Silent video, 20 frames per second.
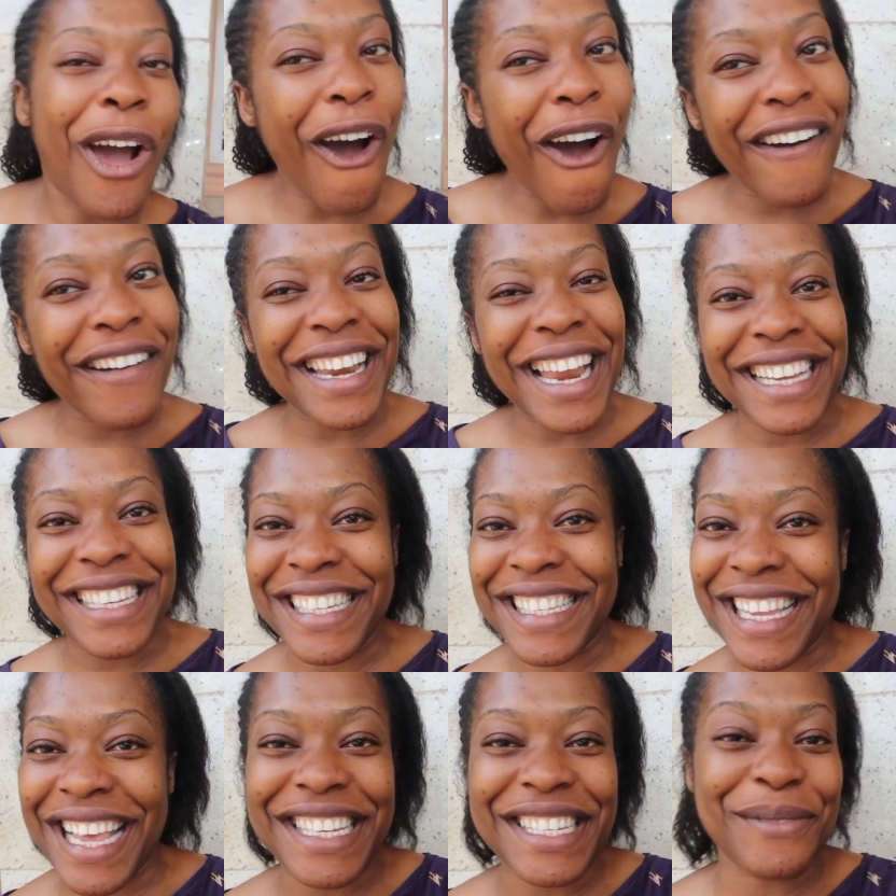called and
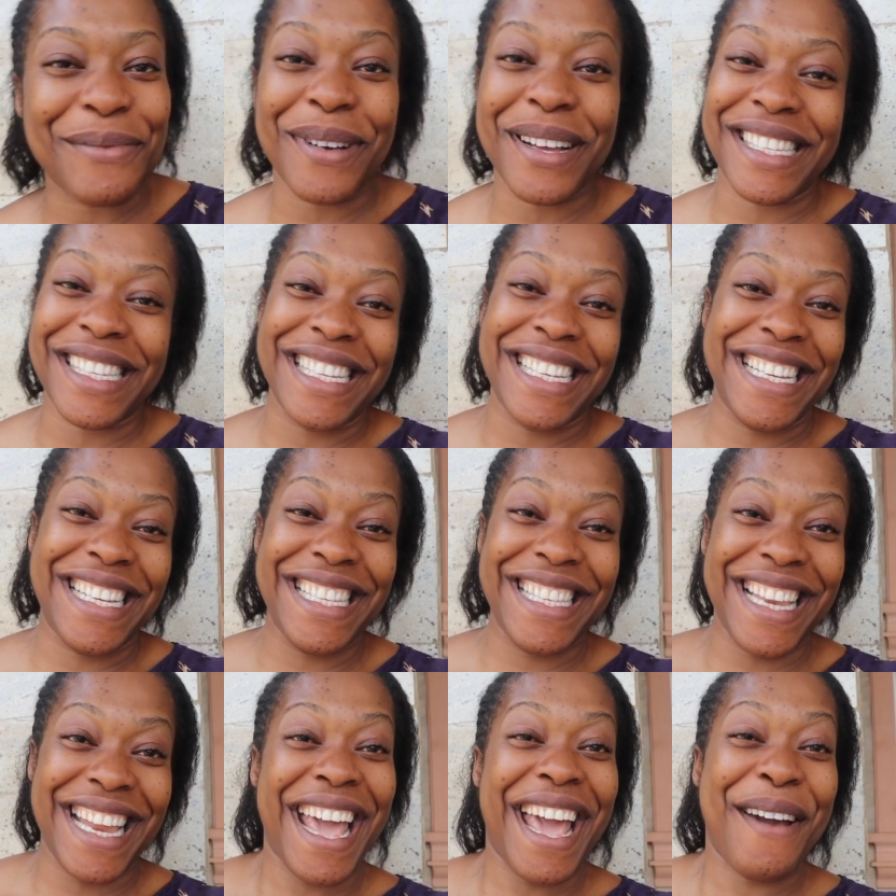she said she was in
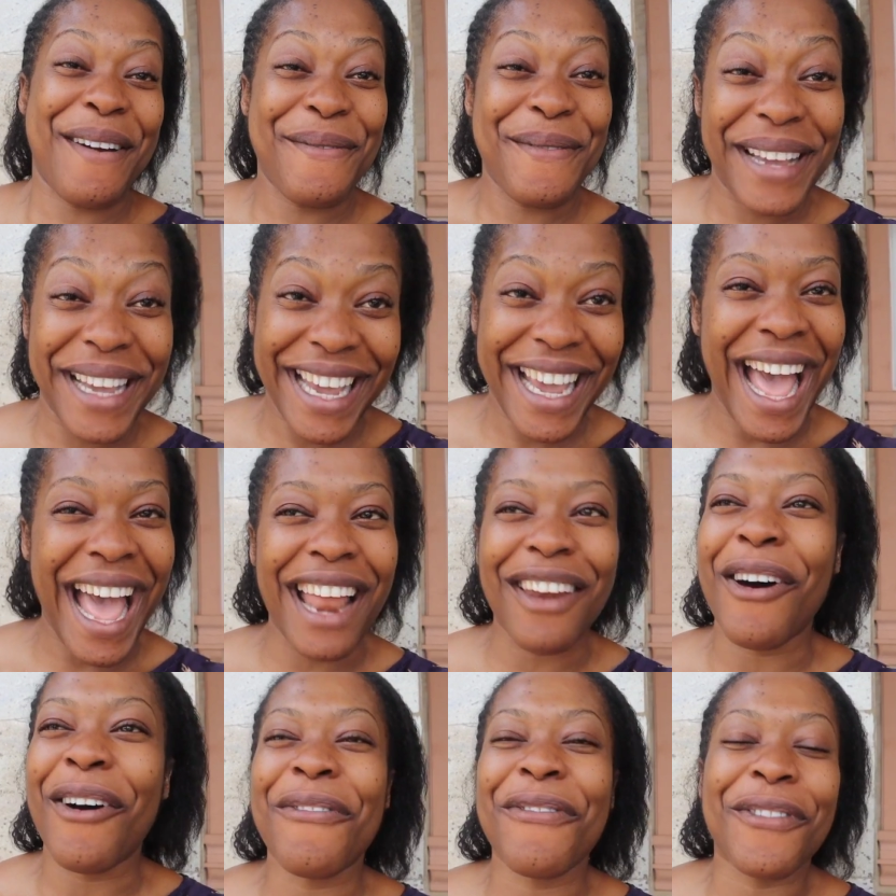Nnewi,
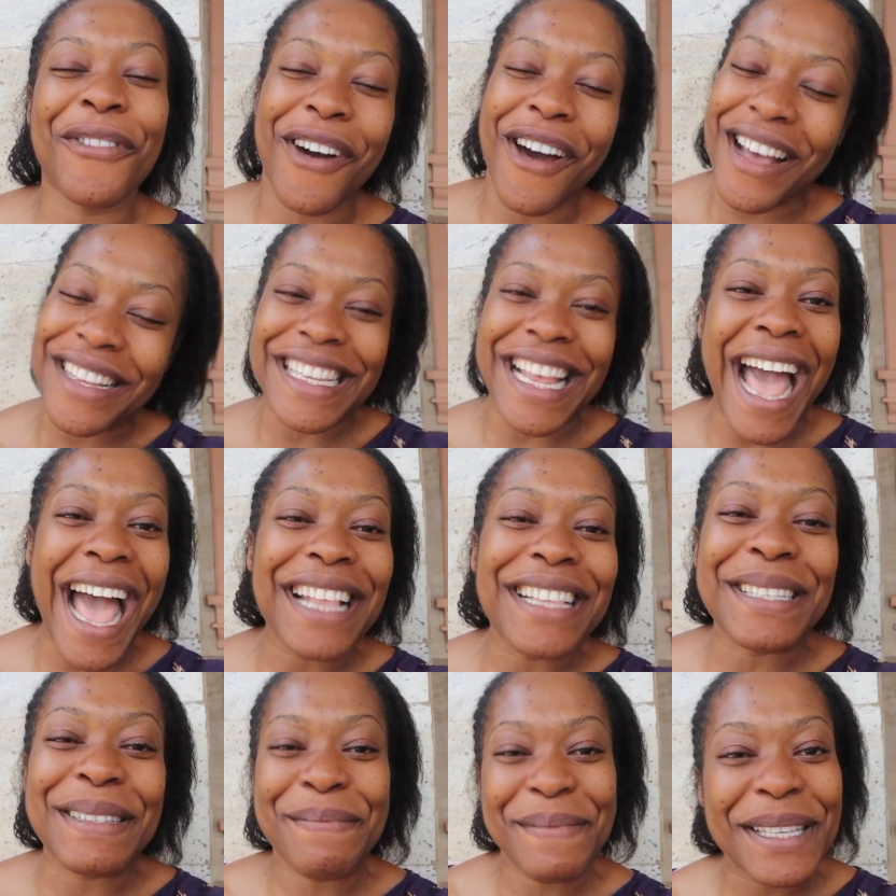and of course I
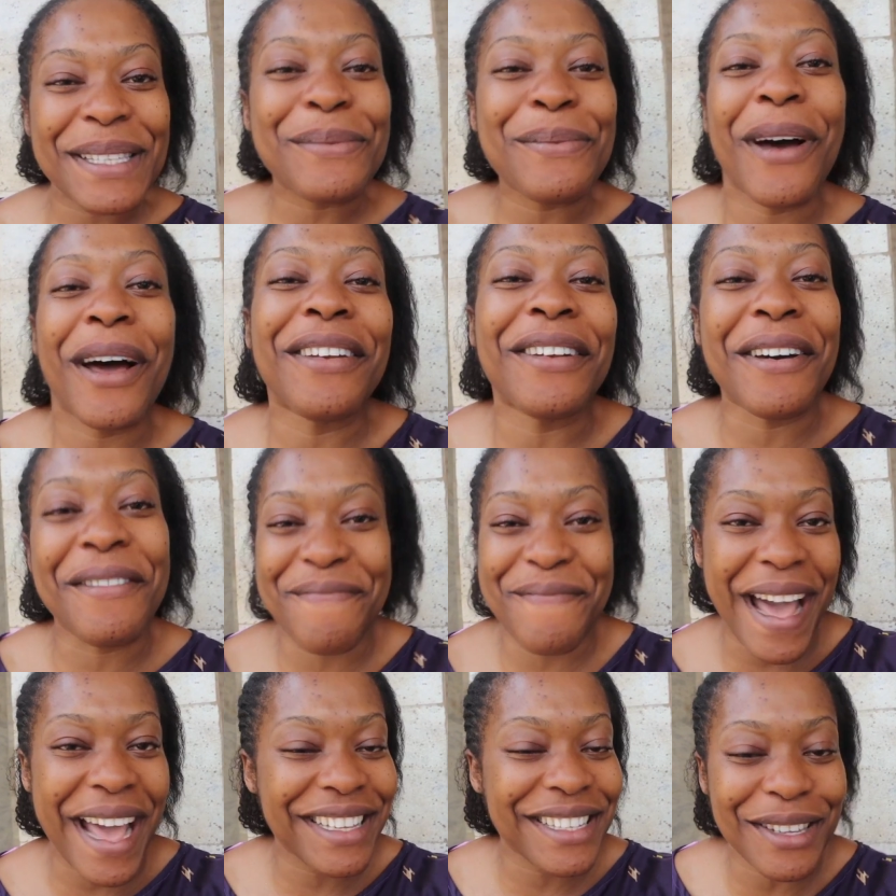had to meet one
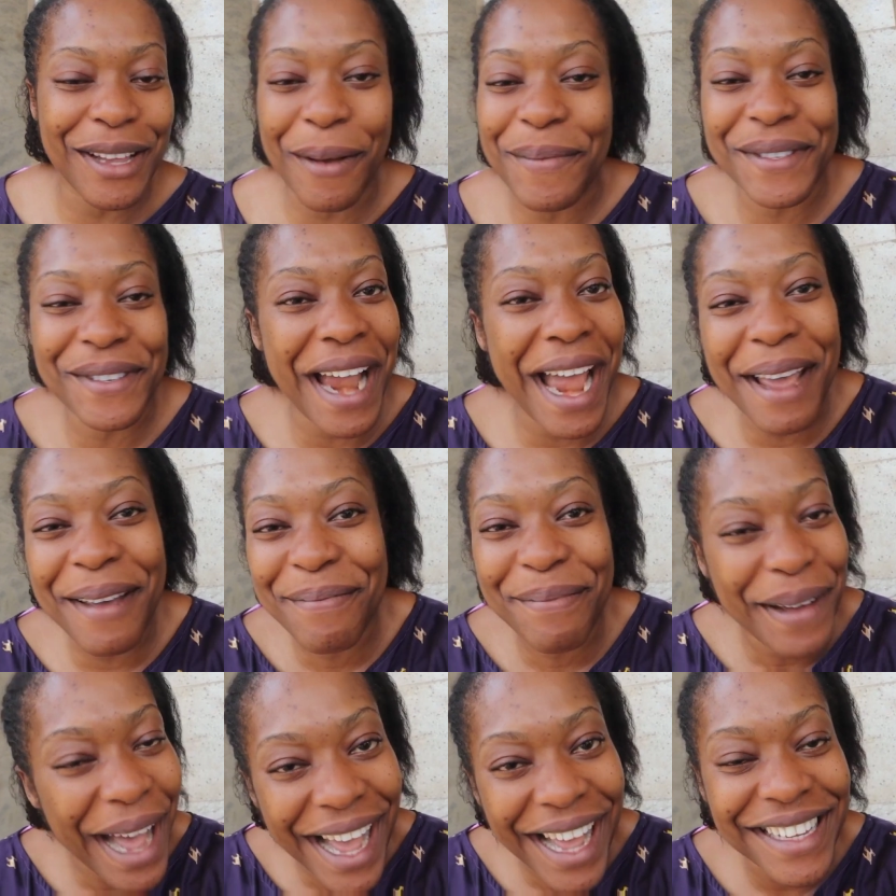of my
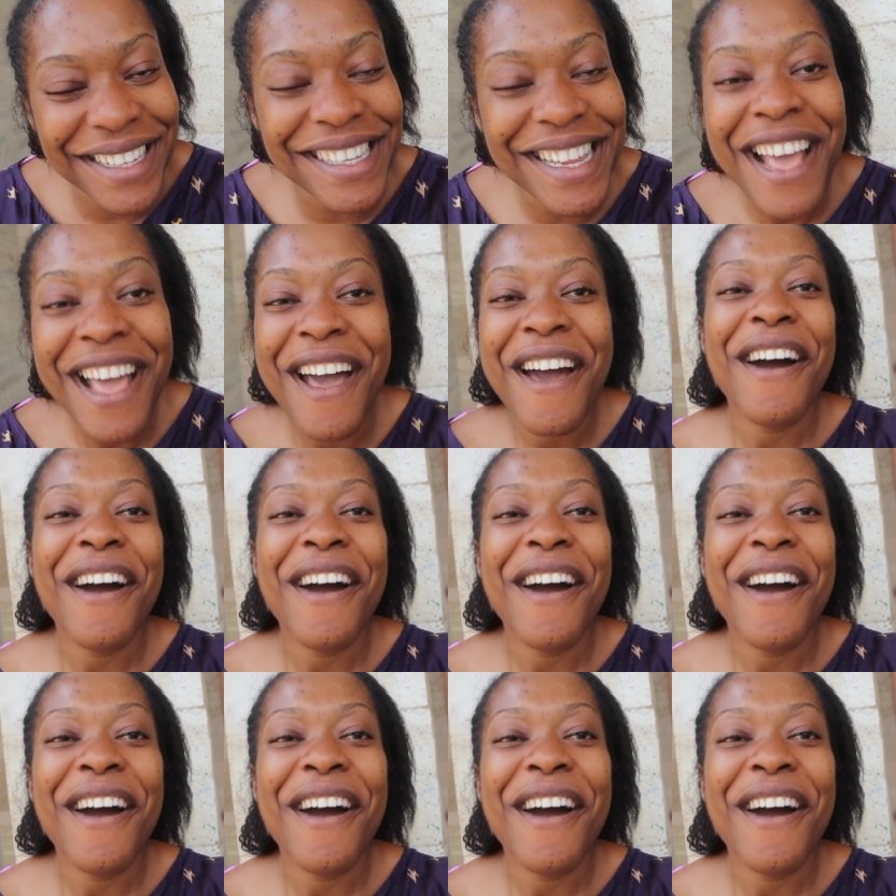subscribers.